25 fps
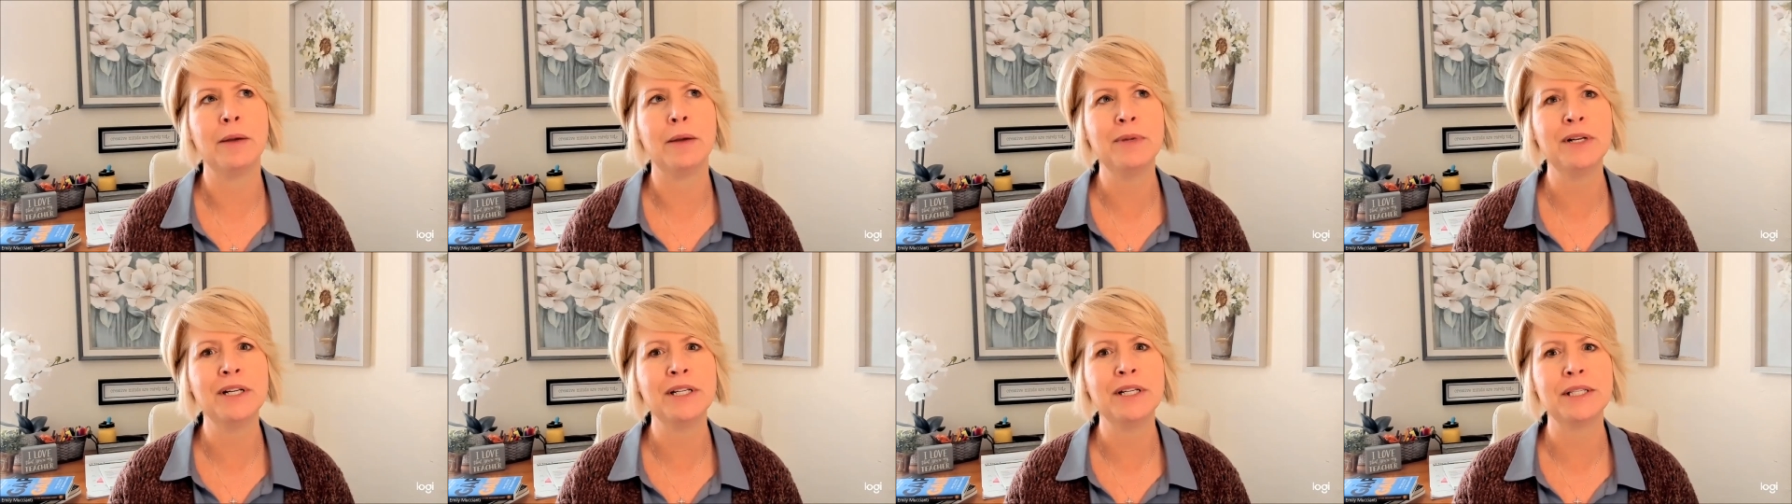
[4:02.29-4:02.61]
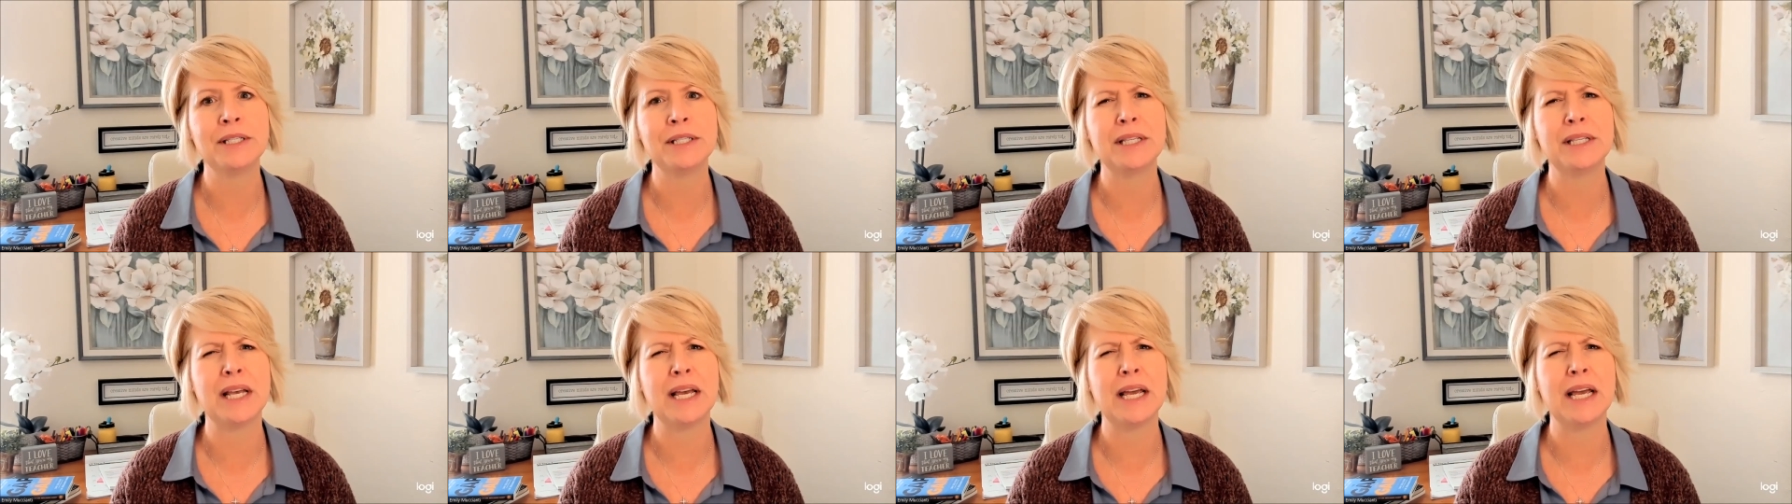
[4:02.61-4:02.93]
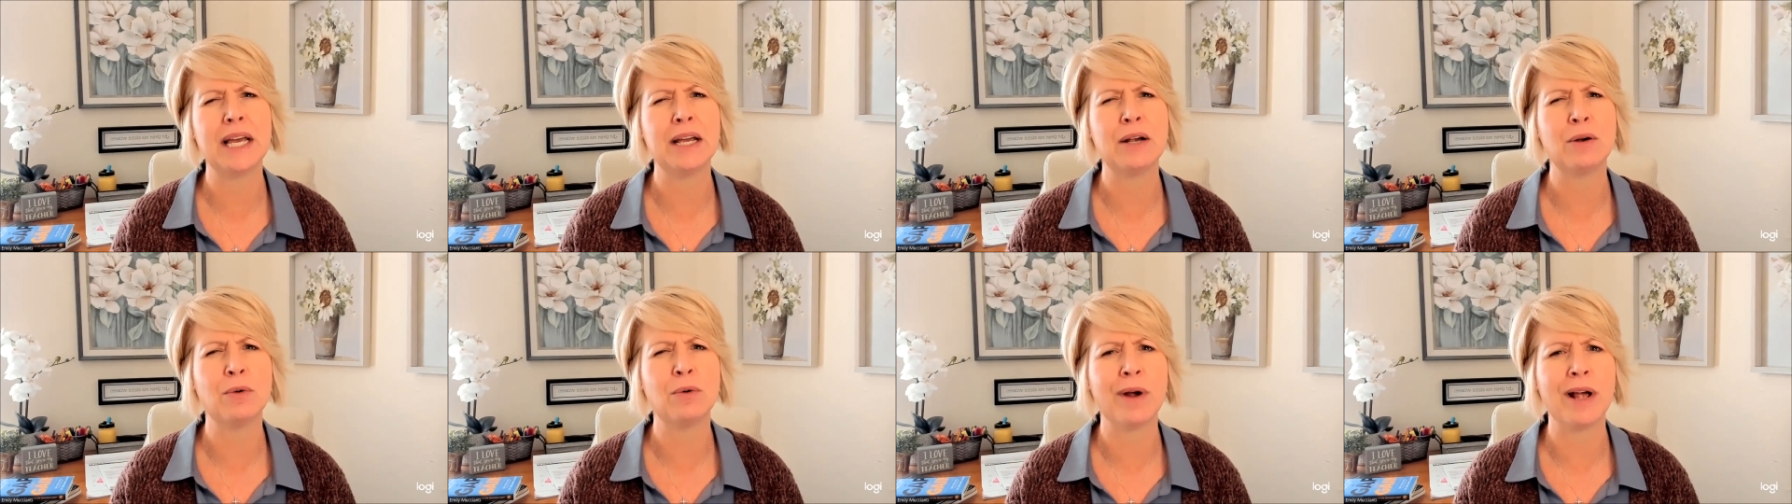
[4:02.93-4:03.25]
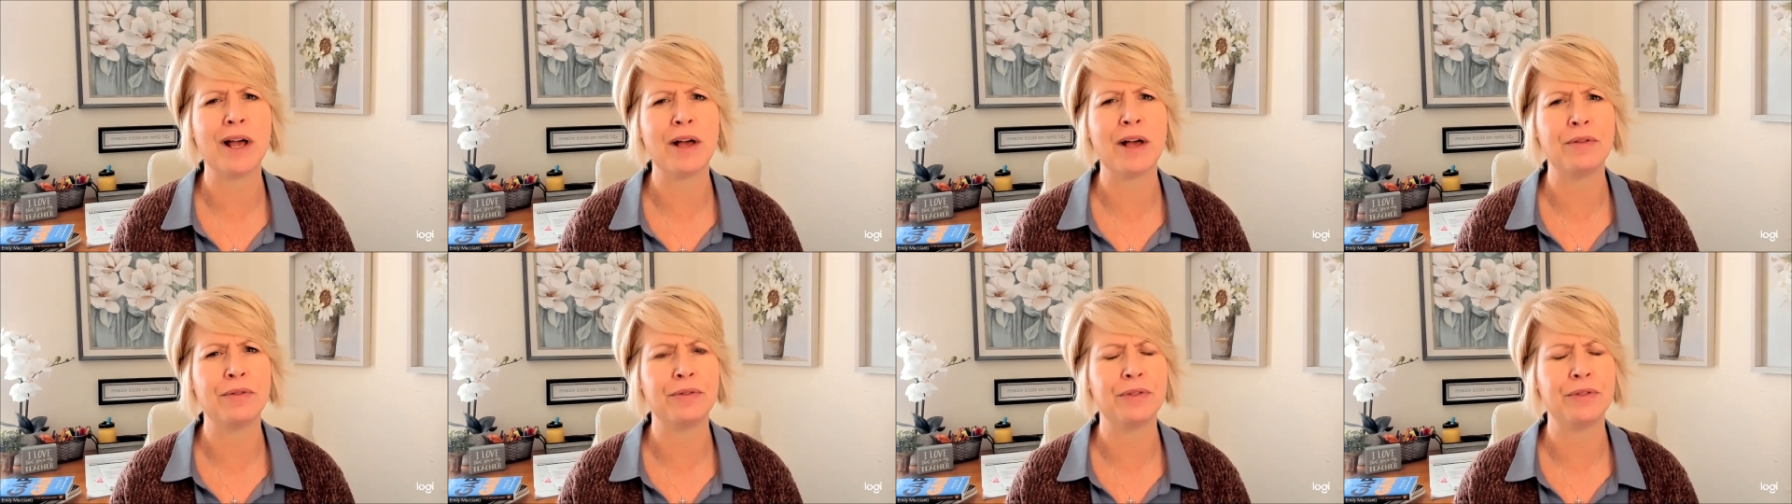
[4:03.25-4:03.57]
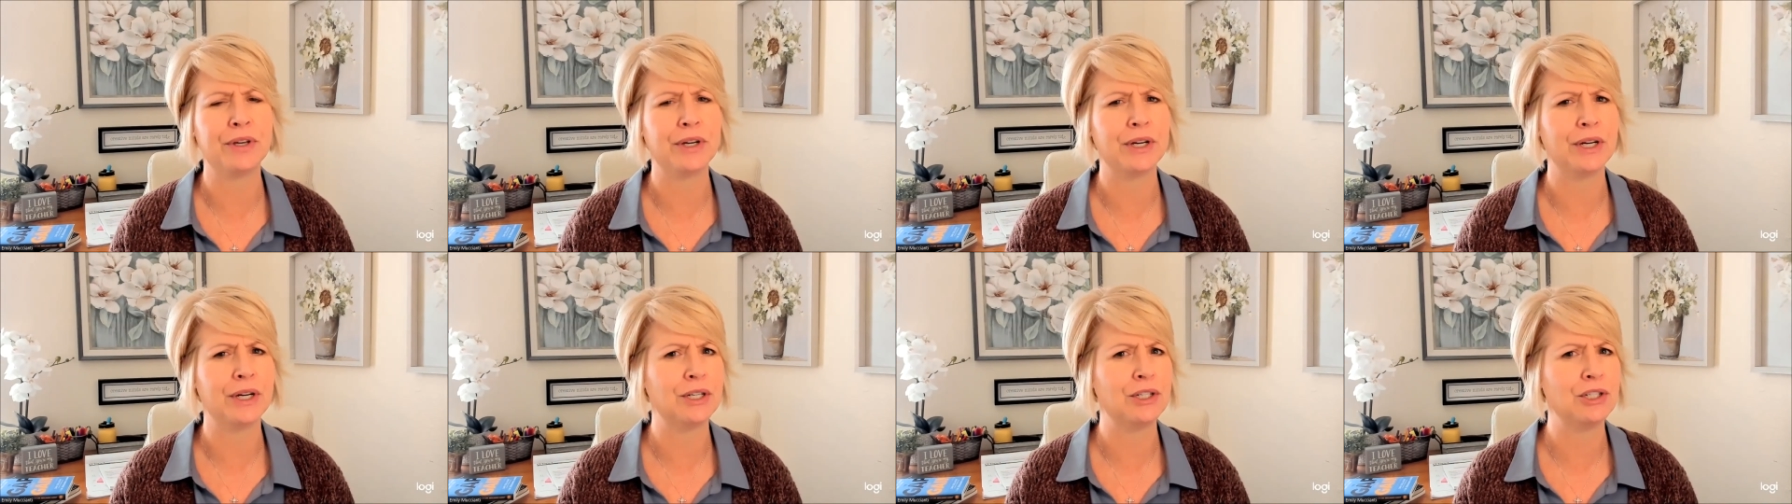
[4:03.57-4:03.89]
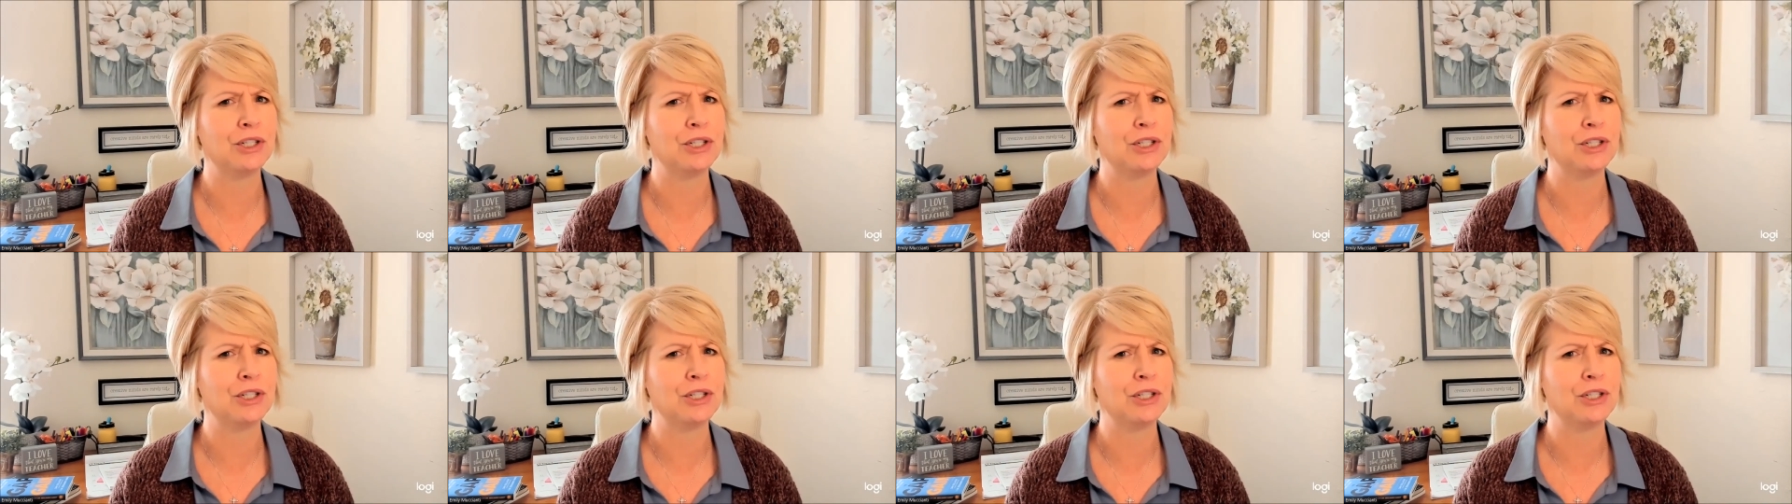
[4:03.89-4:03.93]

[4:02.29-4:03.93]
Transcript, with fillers: going to say around the